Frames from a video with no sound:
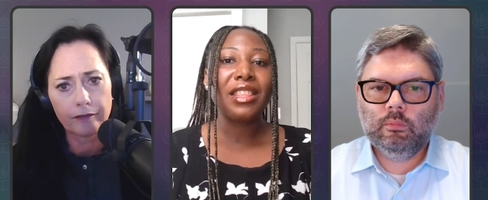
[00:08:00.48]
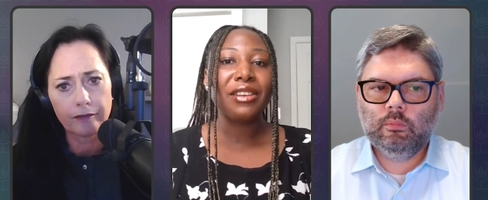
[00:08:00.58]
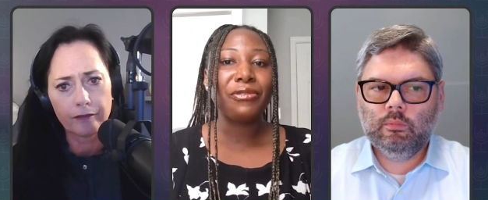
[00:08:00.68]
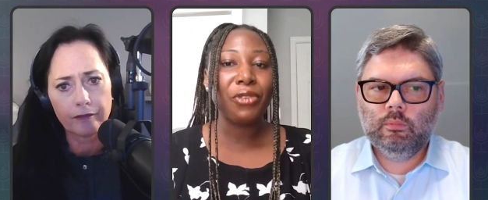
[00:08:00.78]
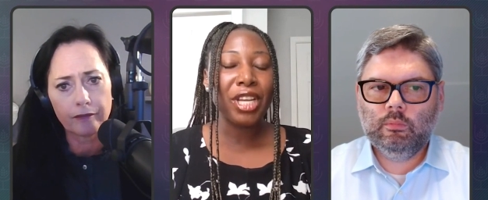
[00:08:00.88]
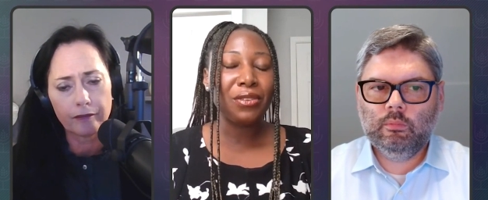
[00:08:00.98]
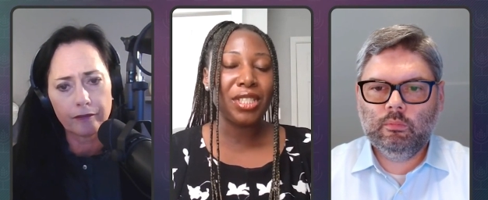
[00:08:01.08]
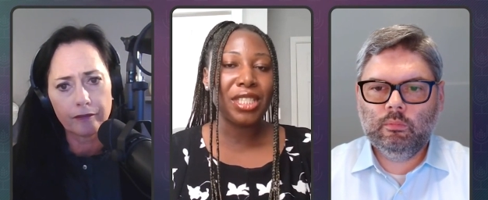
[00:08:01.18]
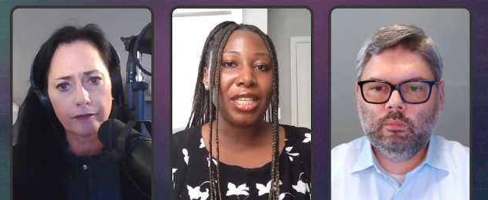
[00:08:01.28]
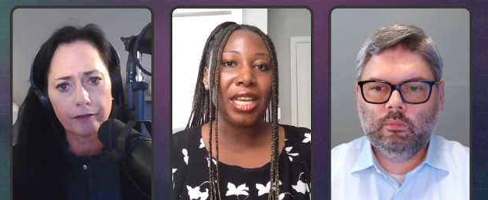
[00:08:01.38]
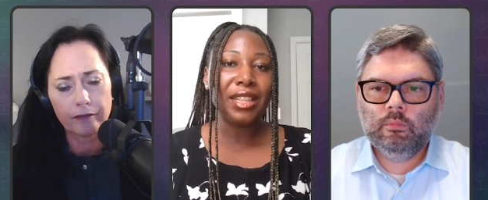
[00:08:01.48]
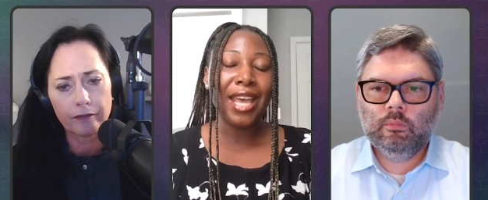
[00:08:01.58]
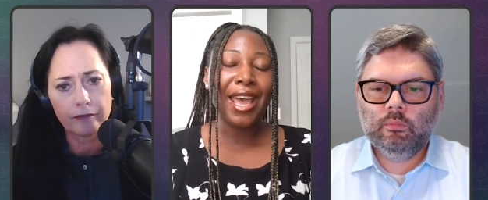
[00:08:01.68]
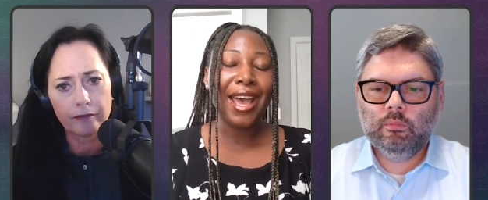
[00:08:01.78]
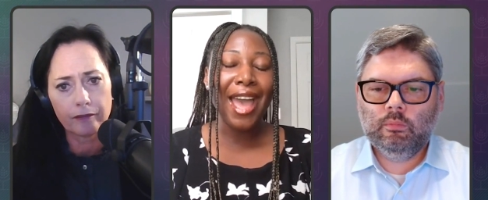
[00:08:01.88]
Speaker 1: the frequency
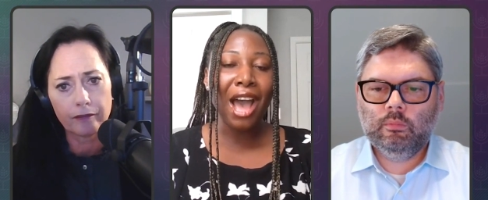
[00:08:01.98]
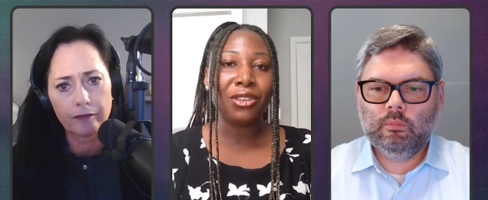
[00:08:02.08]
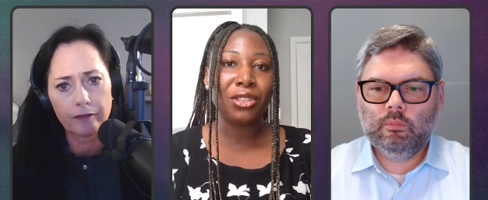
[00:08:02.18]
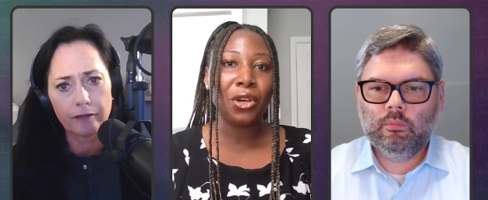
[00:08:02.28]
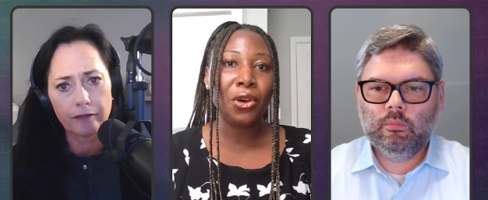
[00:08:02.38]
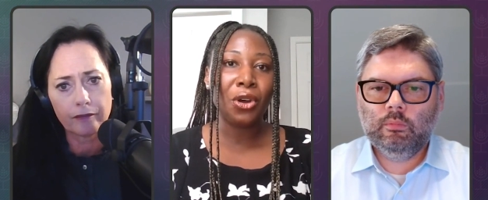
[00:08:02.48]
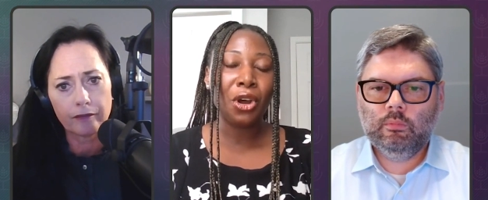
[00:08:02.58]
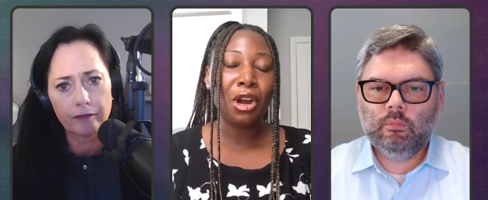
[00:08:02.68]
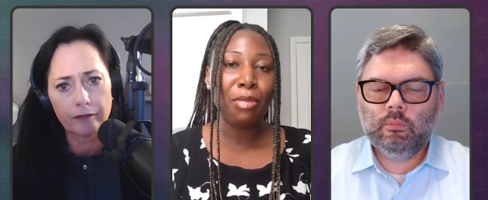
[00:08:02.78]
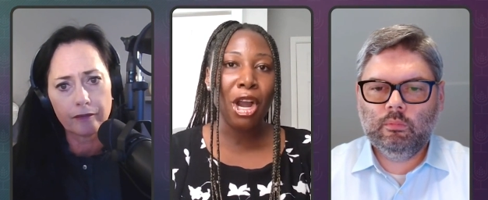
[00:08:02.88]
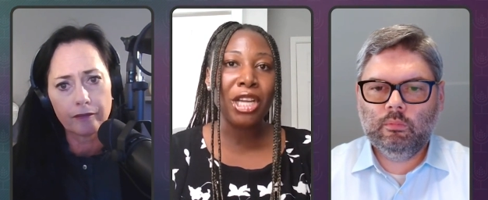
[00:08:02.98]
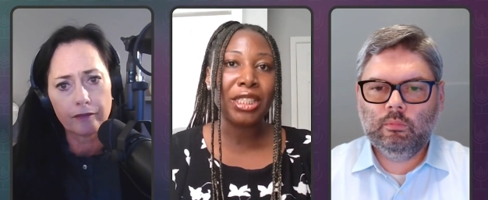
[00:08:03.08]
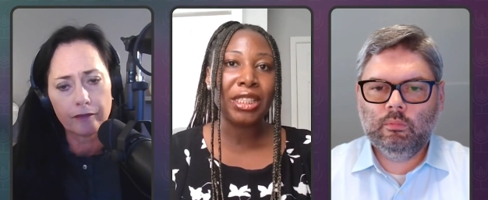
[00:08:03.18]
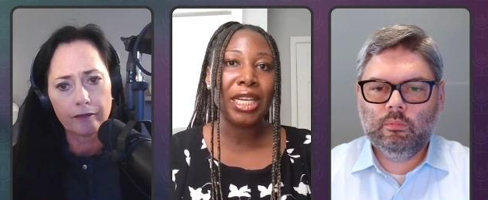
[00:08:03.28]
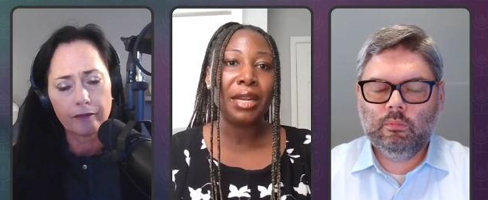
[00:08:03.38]
that a household or a
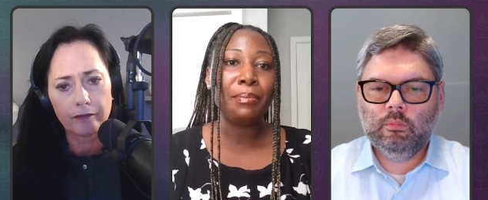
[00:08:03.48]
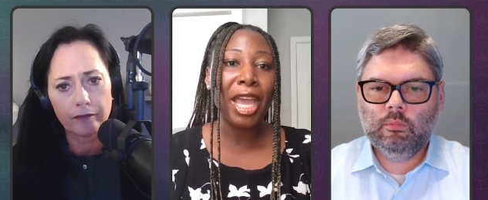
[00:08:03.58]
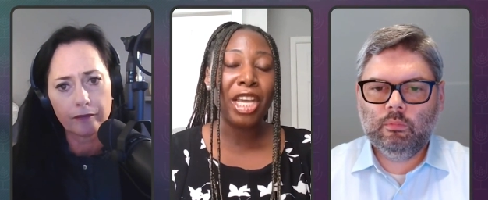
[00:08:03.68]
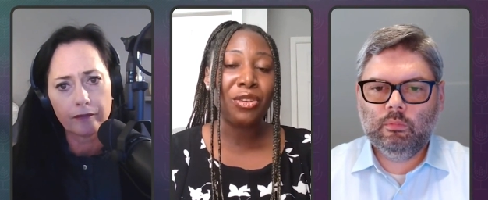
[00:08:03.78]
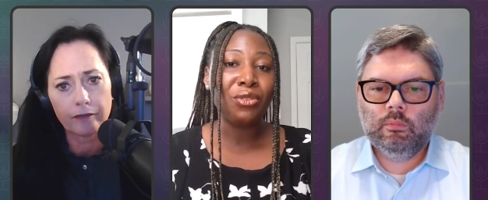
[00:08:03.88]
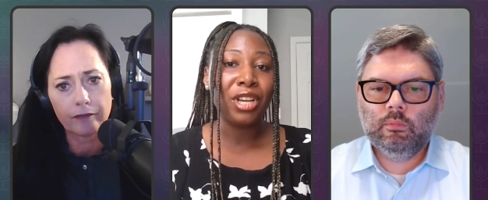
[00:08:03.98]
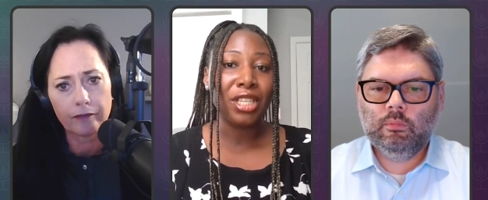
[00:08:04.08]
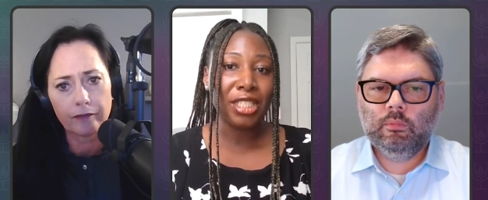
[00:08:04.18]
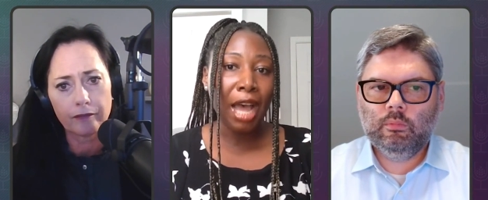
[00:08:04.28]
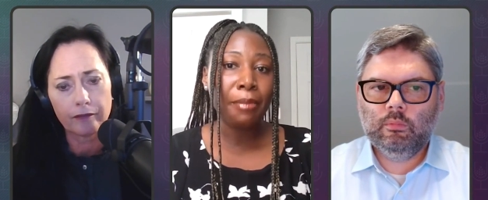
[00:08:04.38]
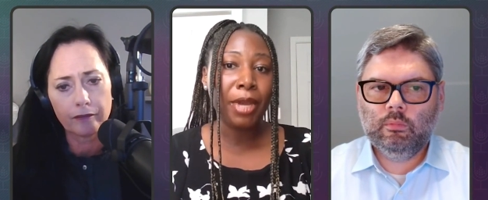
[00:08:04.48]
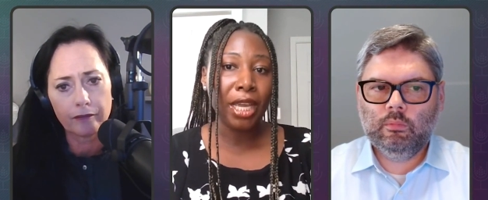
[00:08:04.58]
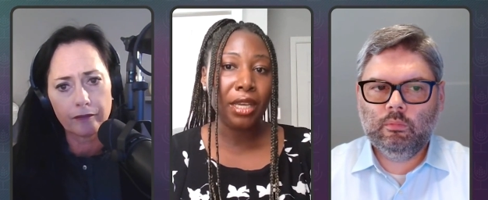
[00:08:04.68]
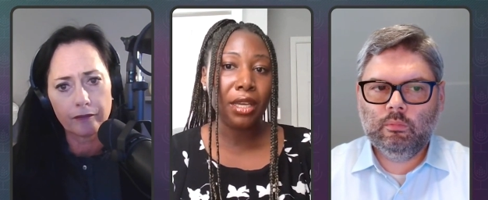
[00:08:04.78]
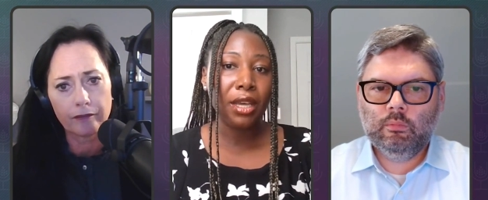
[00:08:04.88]
person may do their
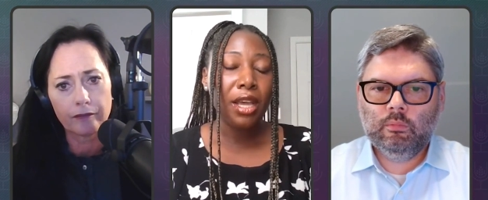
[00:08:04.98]
shopping.